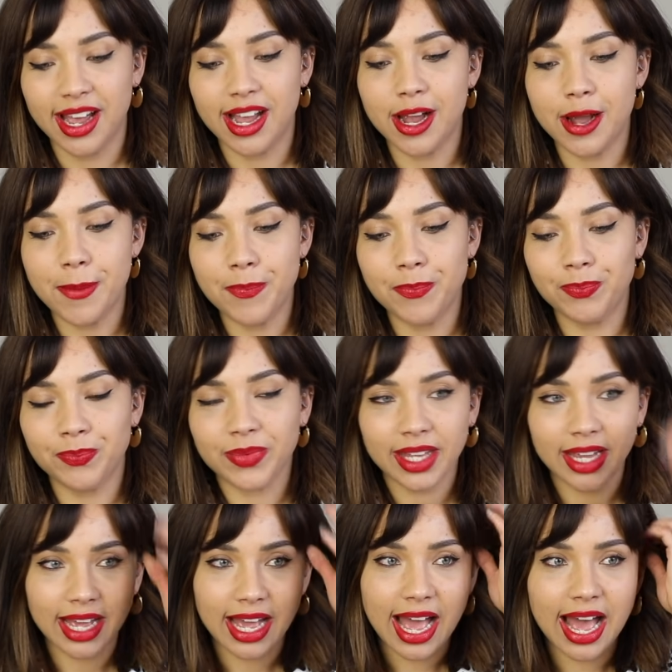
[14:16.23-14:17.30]
Um,
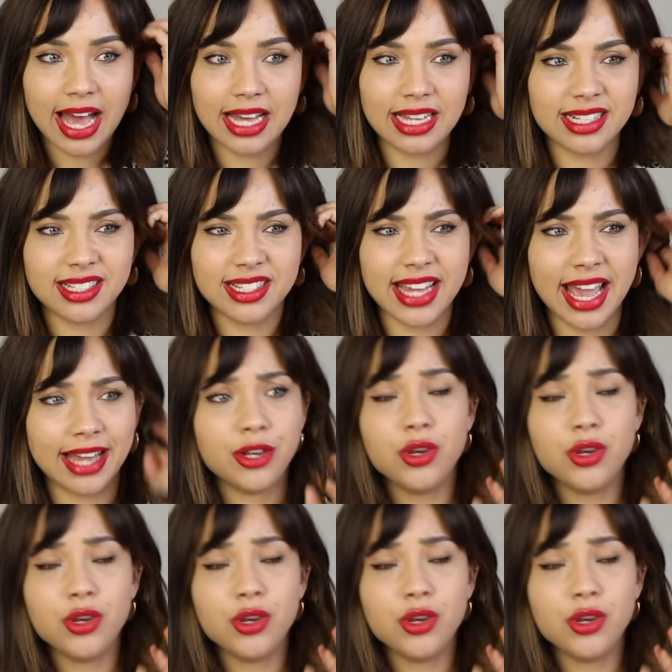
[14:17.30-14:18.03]
and yeah,